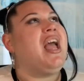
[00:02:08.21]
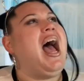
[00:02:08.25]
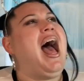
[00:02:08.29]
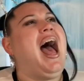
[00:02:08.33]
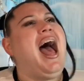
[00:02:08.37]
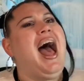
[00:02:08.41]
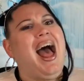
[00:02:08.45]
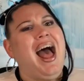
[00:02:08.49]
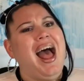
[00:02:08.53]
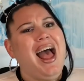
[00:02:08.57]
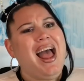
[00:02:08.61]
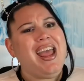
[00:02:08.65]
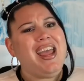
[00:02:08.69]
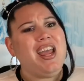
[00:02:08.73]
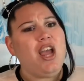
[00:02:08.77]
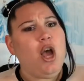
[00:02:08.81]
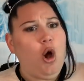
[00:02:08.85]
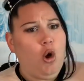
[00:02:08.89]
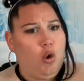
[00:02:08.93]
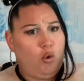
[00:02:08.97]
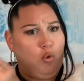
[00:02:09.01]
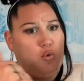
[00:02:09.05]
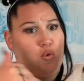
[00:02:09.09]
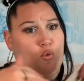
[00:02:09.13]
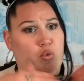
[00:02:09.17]
I
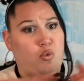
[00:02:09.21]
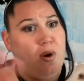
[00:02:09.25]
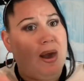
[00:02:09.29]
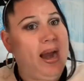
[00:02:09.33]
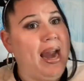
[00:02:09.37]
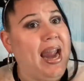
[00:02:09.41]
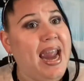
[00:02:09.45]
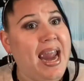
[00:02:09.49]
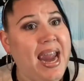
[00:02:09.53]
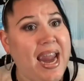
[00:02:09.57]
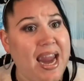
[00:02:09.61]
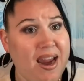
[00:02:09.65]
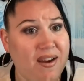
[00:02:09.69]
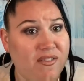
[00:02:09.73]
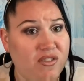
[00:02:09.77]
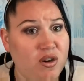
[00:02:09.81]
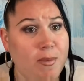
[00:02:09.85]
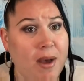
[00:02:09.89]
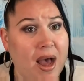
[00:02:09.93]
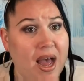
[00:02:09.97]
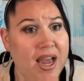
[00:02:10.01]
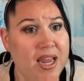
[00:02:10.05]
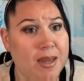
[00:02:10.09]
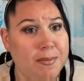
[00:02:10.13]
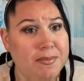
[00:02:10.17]
raved
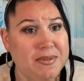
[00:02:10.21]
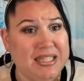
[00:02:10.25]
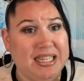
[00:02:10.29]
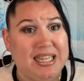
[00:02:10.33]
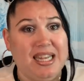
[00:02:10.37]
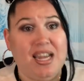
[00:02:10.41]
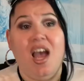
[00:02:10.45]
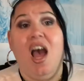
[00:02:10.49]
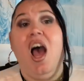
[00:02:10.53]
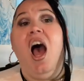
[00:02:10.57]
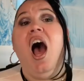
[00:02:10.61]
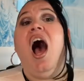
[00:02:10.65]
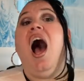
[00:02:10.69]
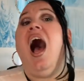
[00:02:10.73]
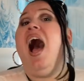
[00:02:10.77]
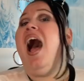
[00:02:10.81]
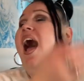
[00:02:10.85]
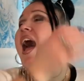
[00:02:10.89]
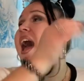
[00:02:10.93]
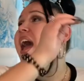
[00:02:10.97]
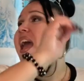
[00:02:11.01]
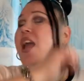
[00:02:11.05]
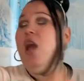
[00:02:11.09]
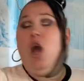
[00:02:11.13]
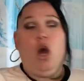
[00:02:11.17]
about Ipsy.
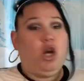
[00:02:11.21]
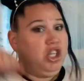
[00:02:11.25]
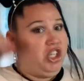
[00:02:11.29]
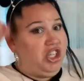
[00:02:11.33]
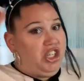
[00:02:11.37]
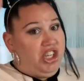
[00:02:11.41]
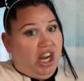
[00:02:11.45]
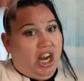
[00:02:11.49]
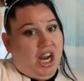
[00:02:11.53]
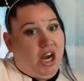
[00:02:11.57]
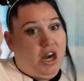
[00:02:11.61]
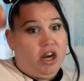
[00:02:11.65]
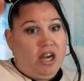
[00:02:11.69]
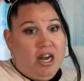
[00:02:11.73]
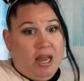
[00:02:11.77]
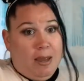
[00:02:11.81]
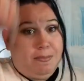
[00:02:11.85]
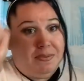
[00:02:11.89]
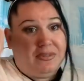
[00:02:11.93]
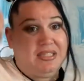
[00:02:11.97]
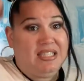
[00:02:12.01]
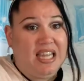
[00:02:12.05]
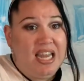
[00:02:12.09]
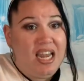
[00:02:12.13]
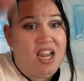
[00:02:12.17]
I cheered
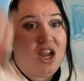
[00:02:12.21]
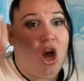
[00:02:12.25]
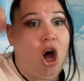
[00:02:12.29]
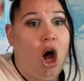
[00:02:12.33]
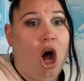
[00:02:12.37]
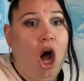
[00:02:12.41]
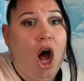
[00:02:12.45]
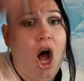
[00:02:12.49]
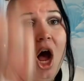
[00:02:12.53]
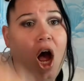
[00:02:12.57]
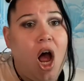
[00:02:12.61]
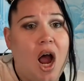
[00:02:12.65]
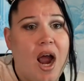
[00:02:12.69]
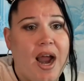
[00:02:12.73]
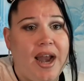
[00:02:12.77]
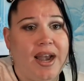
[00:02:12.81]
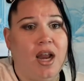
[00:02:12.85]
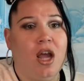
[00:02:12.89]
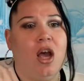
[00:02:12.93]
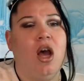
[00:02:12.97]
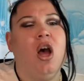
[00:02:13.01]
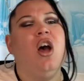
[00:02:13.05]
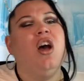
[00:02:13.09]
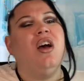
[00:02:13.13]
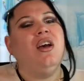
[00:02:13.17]
Ipsy on.
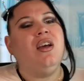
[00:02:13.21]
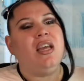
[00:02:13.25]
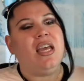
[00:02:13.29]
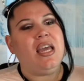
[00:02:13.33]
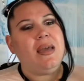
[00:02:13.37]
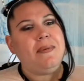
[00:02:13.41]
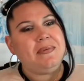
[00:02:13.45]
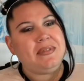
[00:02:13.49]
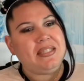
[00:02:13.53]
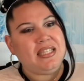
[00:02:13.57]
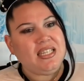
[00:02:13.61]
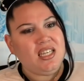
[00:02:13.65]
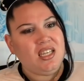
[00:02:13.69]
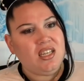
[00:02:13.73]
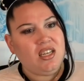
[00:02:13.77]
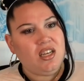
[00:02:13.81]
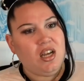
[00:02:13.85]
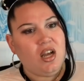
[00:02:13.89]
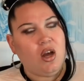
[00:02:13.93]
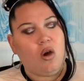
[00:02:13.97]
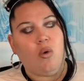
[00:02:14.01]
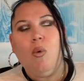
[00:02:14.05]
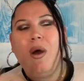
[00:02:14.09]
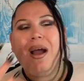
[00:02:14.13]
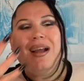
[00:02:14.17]
Ipsy,
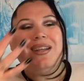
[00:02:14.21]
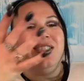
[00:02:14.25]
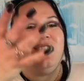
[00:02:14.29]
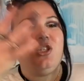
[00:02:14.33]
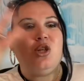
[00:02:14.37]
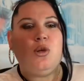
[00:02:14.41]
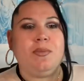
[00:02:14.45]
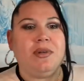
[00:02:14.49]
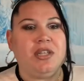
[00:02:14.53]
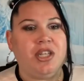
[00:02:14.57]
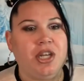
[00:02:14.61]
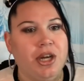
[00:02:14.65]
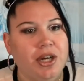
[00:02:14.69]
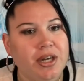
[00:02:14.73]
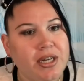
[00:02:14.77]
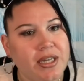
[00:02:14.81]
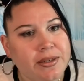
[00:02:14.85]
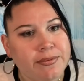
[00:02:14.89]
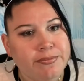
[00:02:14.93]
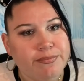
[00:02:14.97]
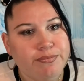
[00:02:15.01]
why'd you do me dirty?